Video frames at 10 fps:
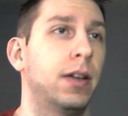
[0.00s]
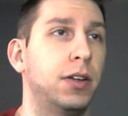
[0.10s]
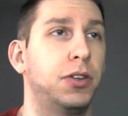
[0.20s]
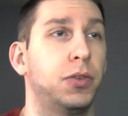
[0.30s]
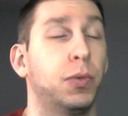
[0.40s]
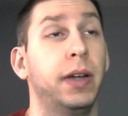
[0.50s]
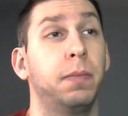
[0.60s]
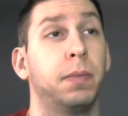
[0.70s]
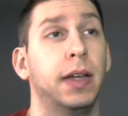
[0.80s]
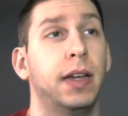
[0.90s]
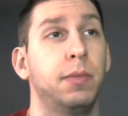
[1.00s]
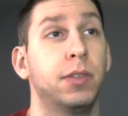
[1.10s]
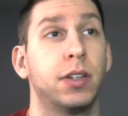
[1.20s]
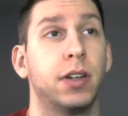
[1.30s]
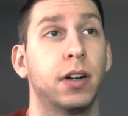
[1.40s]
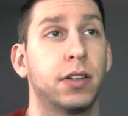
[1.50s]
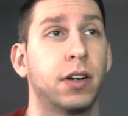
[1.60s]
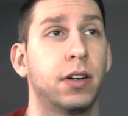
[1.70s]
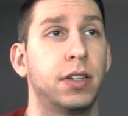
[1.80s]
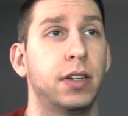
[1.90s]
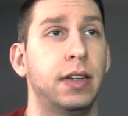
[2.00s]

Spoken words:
Dwight blames Dr. Carson